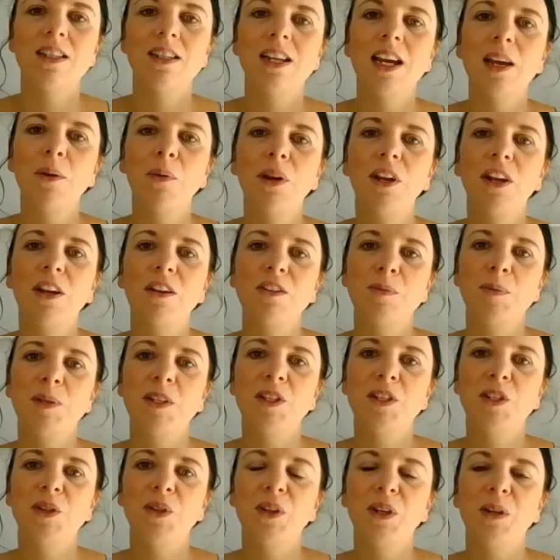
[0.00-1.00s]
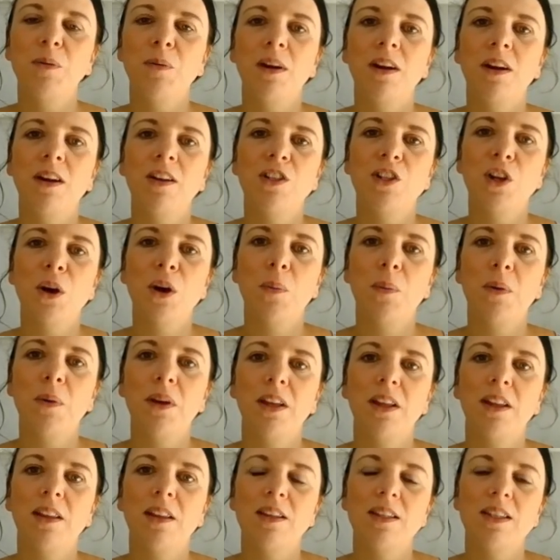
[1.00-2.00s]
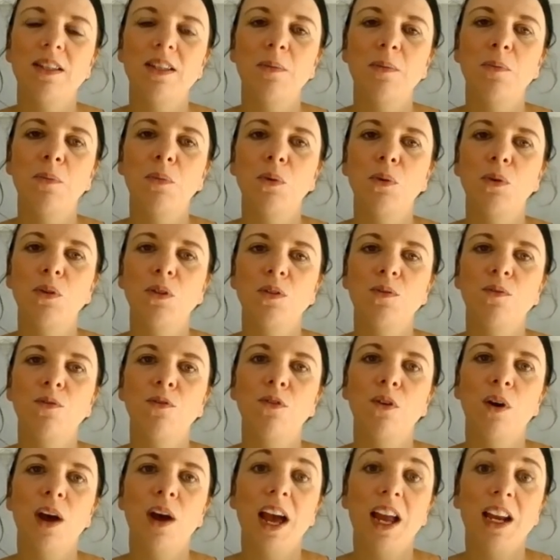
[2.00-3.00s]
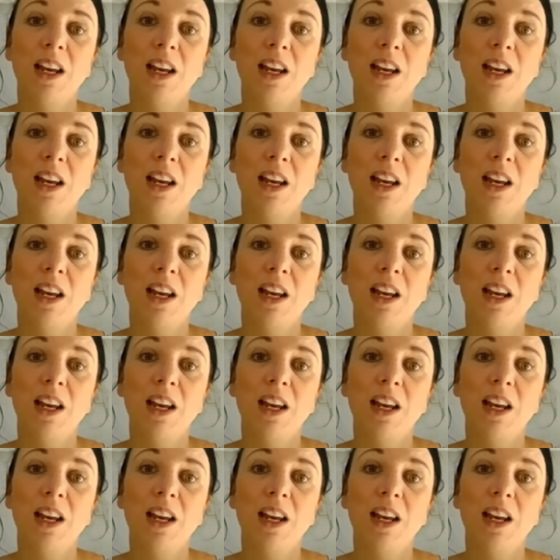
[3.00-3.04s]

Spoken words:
Today we're going to be talking about a topic that's important for